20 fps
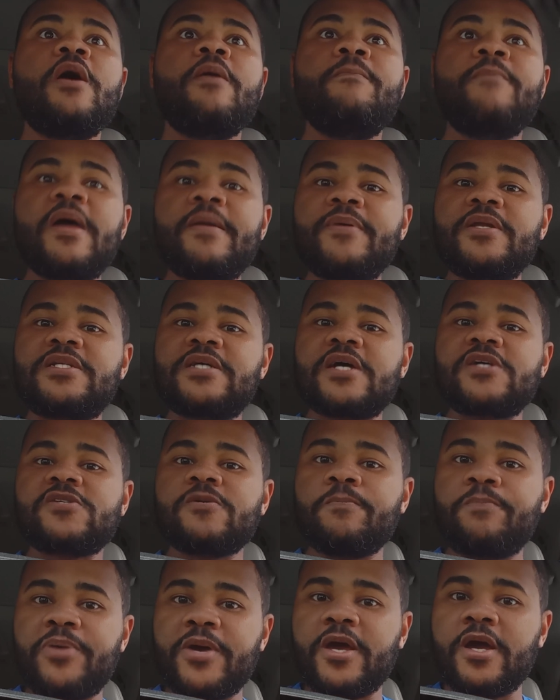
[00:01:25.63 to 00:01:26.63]
Maybe take
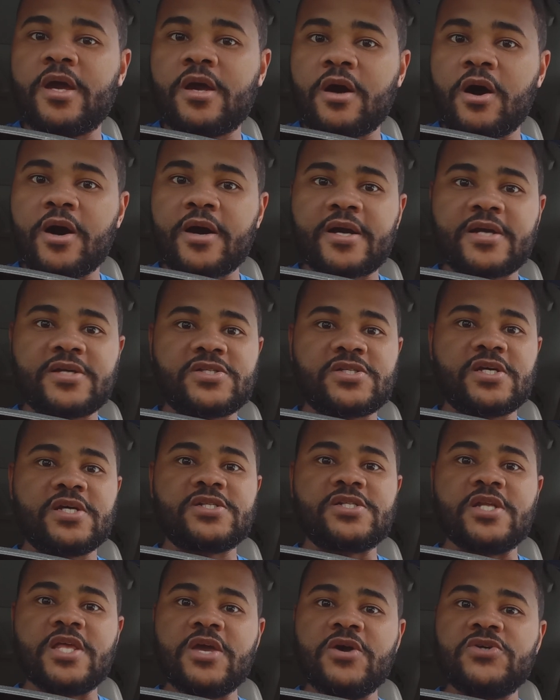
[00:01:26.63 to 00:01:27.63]
some pig
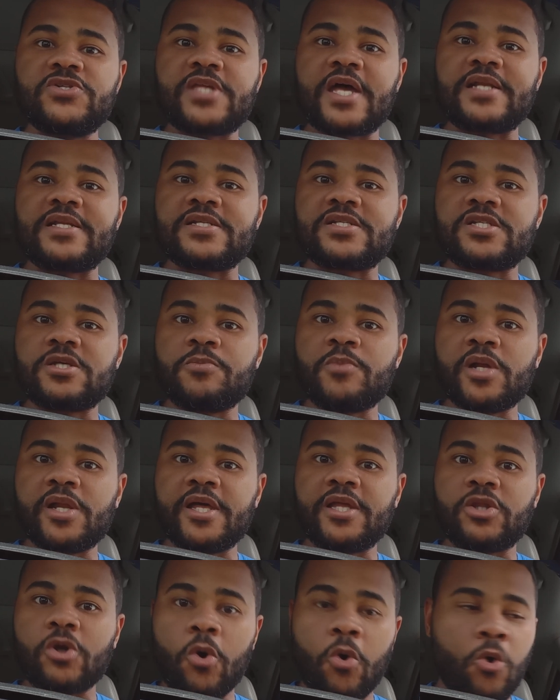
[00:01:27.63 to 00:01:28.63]
carcasses and use that to
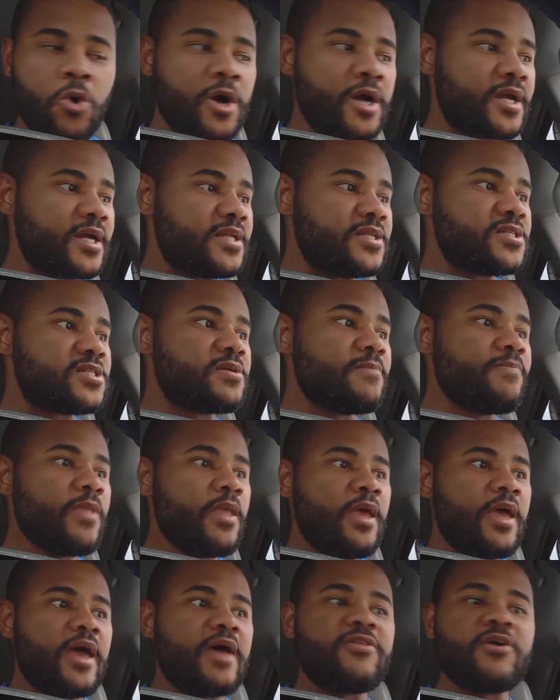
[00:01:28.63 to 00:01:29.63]
simulate the organs.
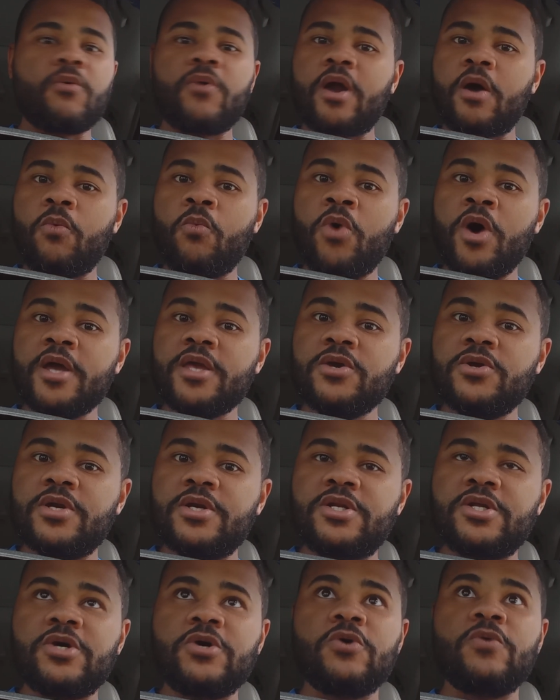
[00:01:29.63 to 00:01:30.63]
And then what I want you to
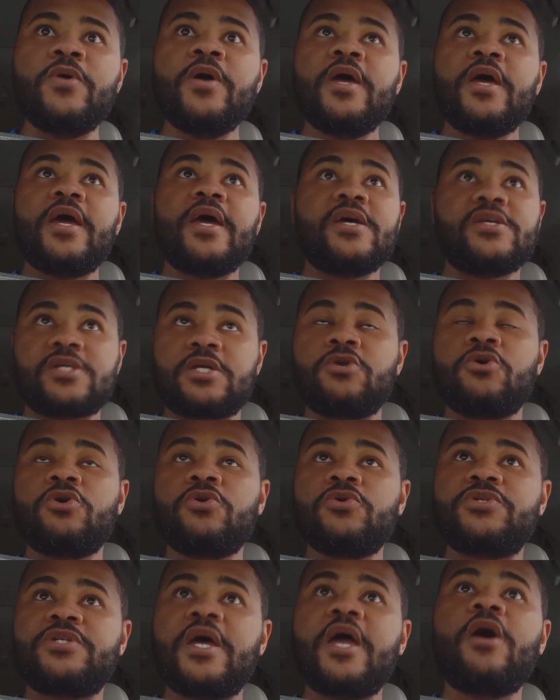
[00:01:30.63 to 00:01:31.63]
do is, I know
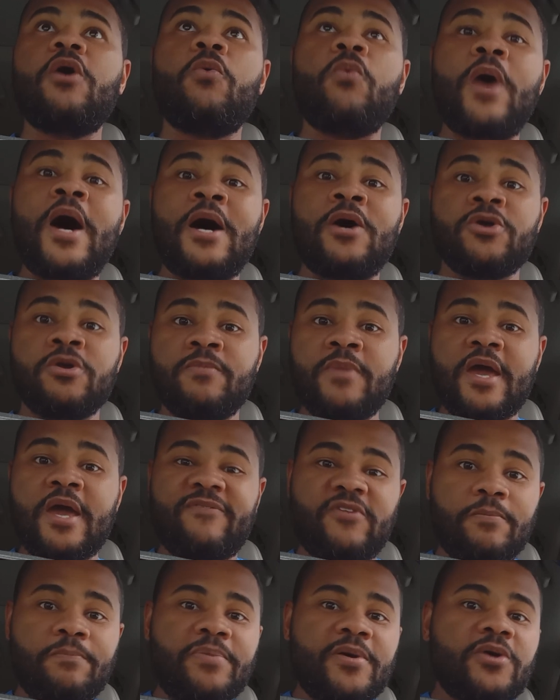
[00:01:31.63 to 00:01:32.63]
it'll take a while. You may
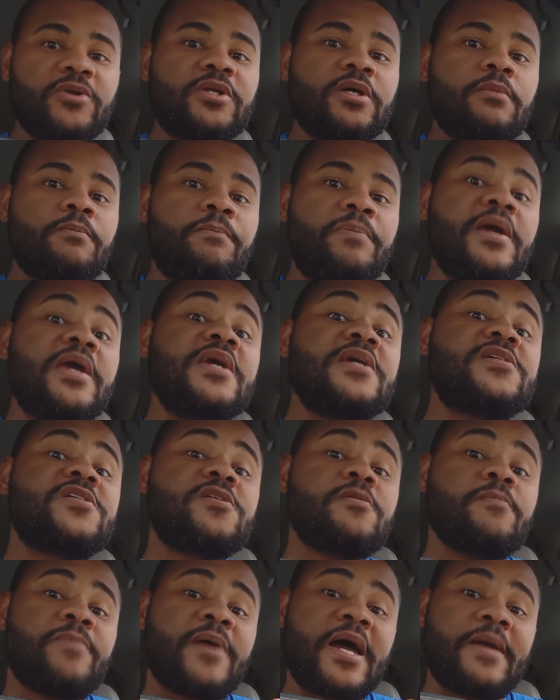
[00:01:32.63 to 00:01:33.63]
have to build it
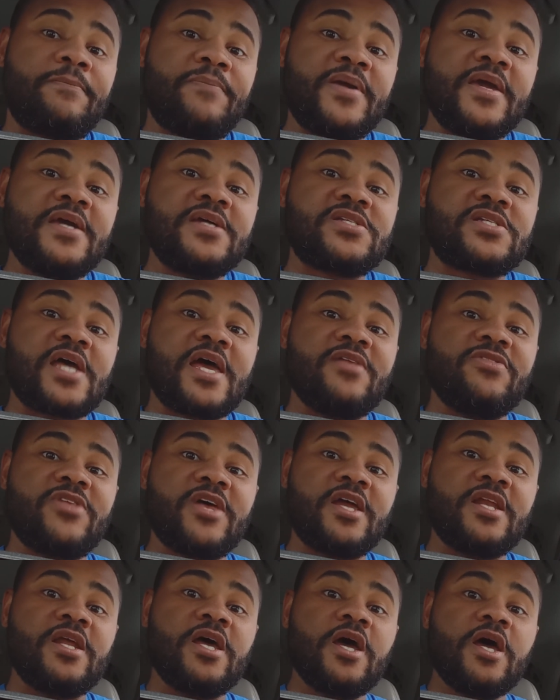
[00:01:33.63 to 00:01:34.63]
piece by piece and
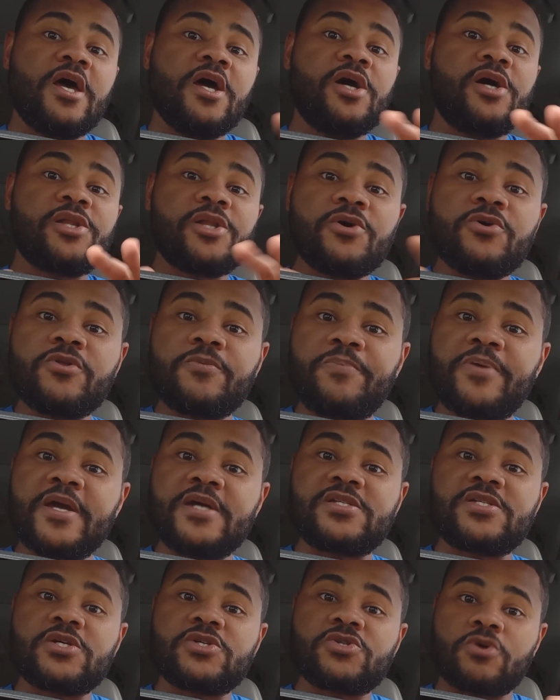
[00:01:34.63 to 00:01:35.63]
then glue the
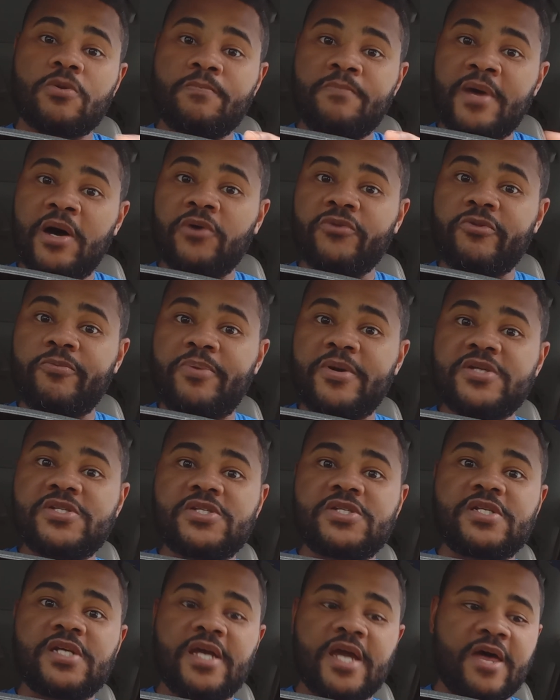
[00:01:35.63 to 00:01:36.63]
pieces or melt the
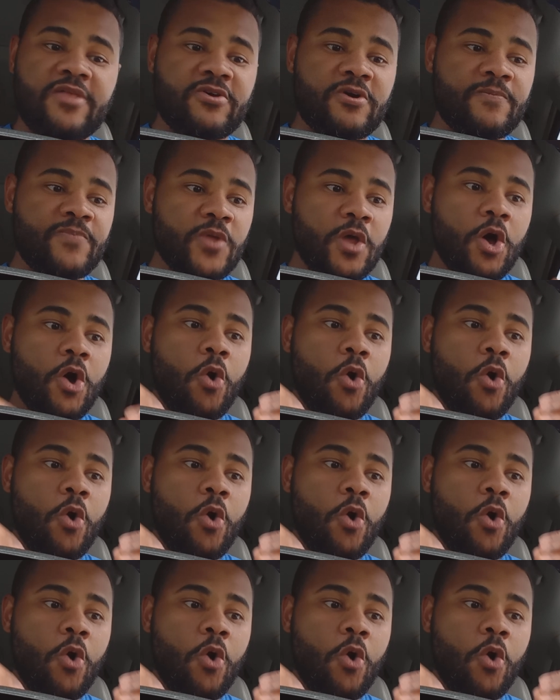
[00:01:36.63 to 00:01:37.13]
pieces together.